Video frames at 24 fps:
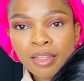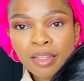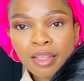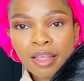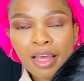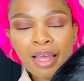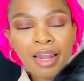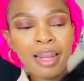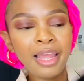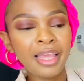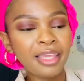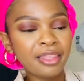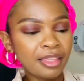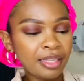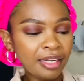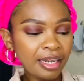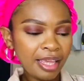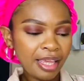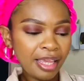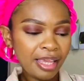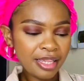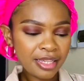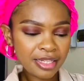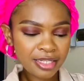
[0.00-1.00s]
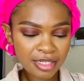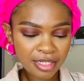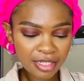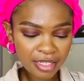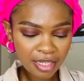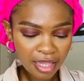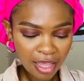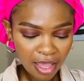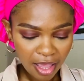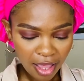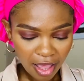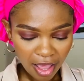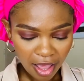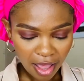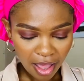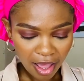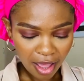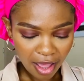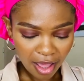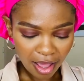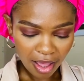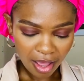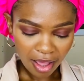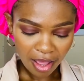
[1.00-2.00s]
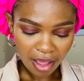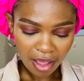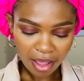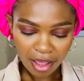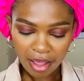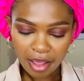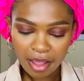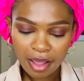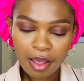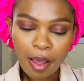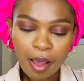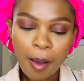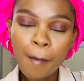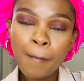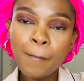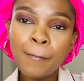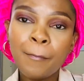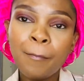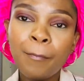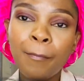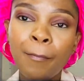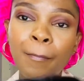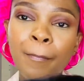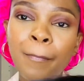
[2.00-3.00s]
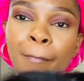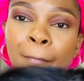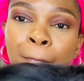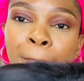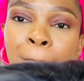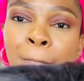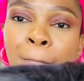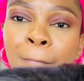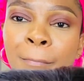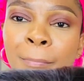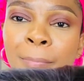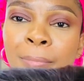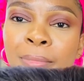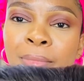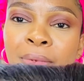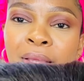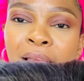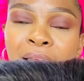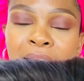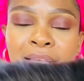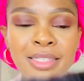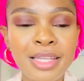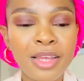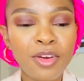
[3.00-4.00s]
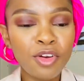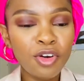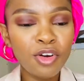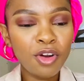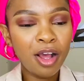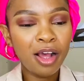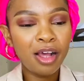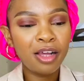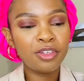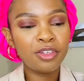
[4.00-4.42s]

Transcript: I like the lace. Guys, I don't know how